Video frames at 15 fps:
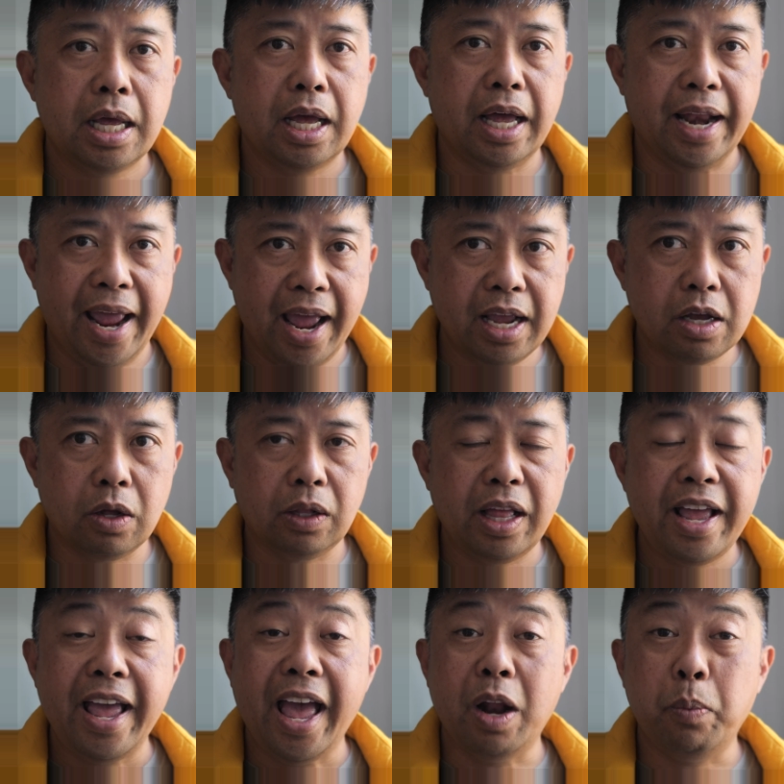an ankle,
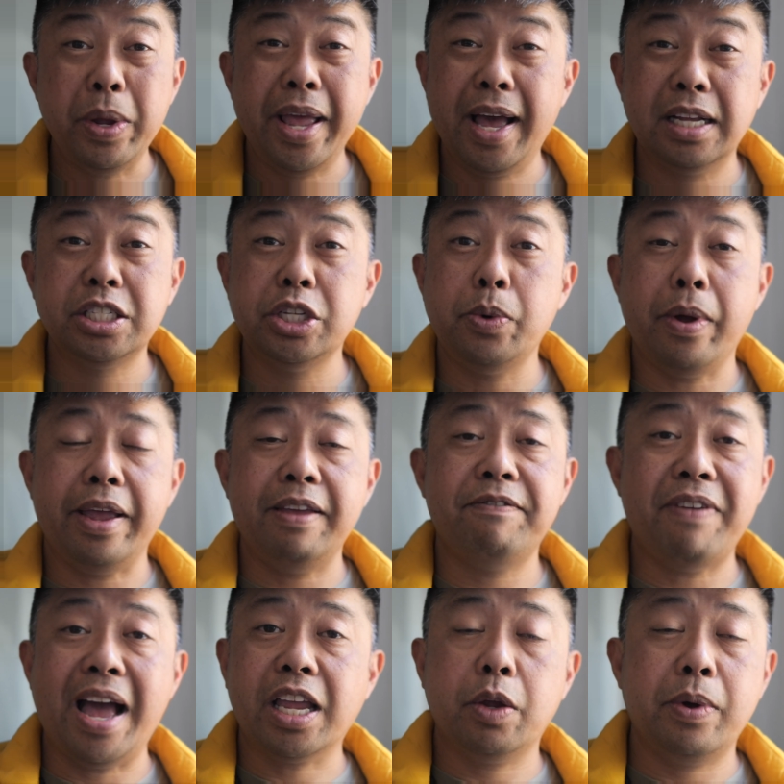and we had to
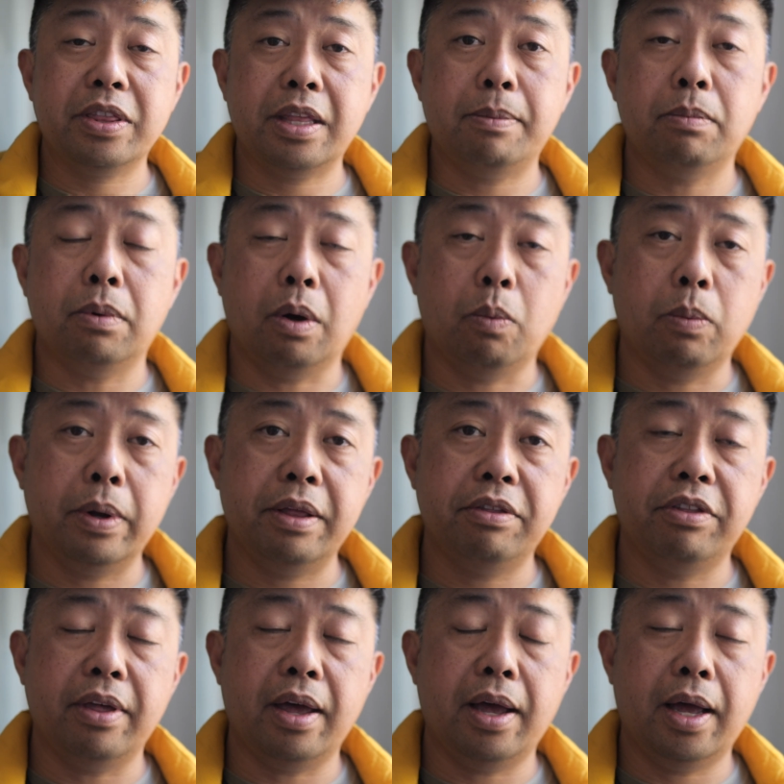evacuate them
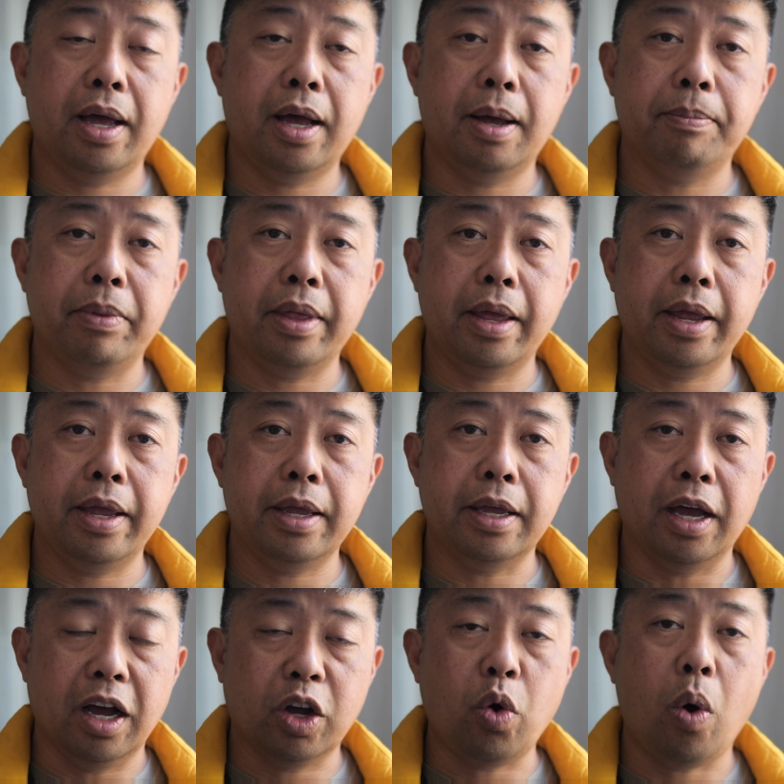with
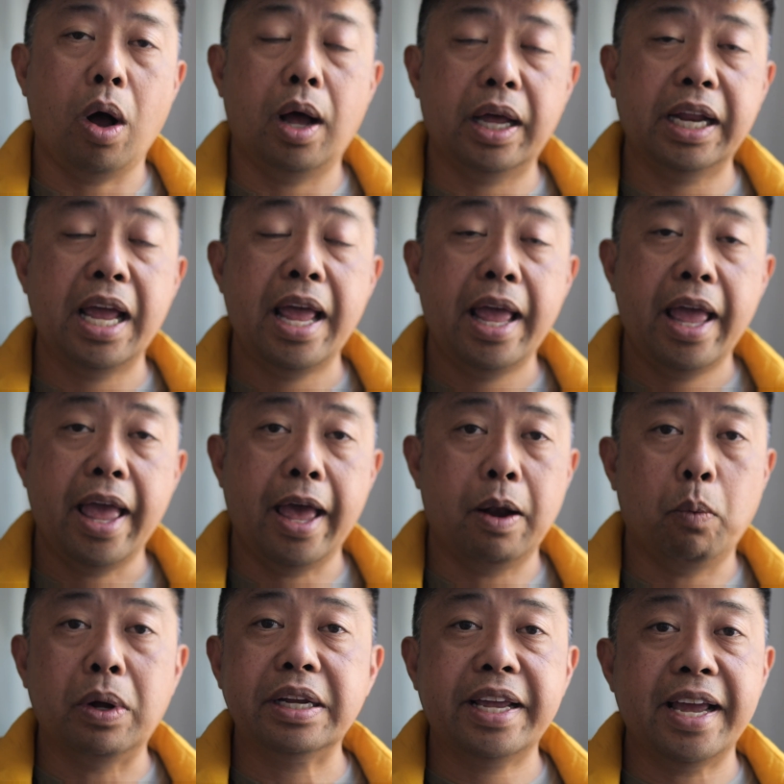a quad, and
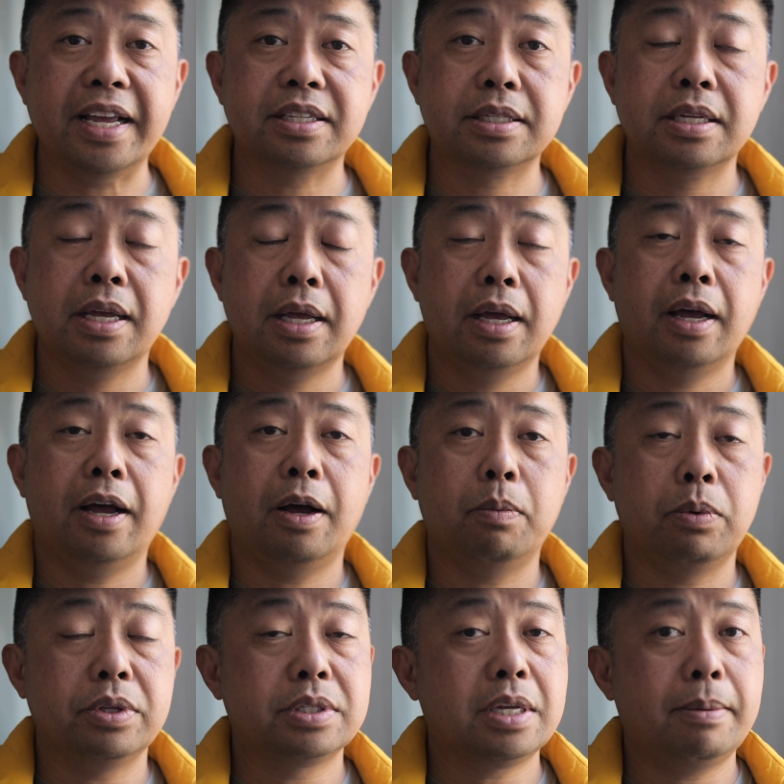in one case
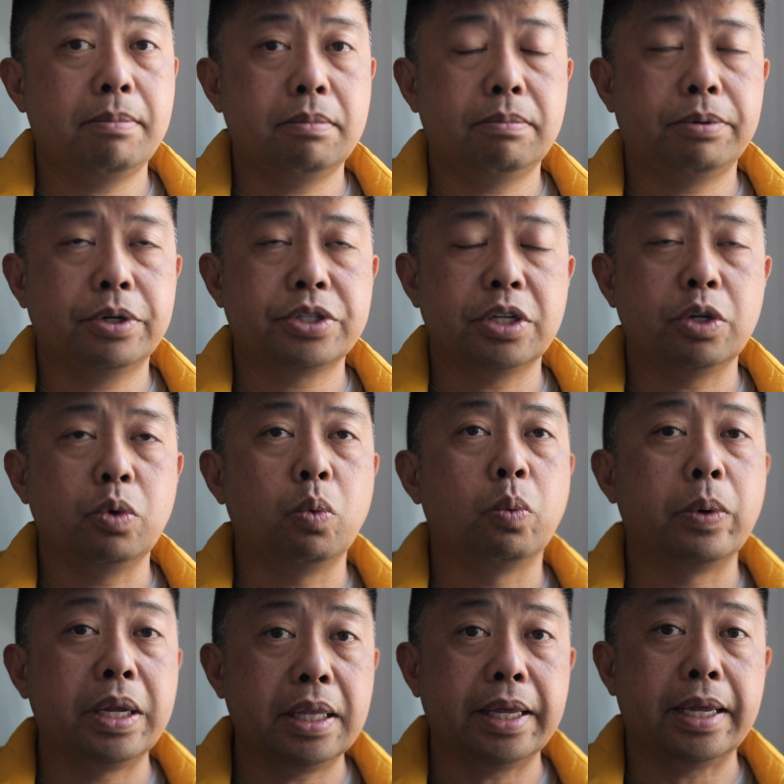with some person who
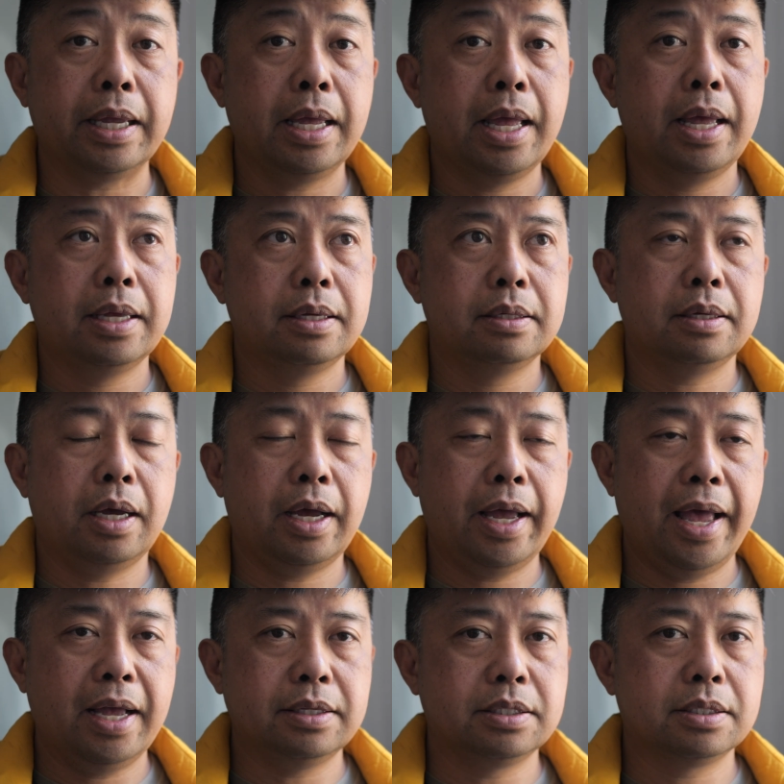really
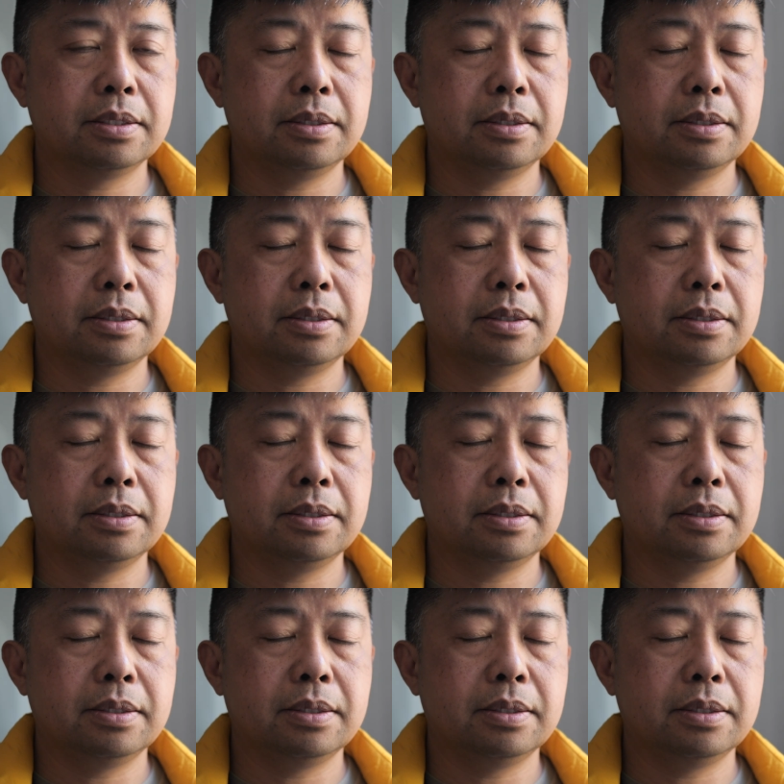had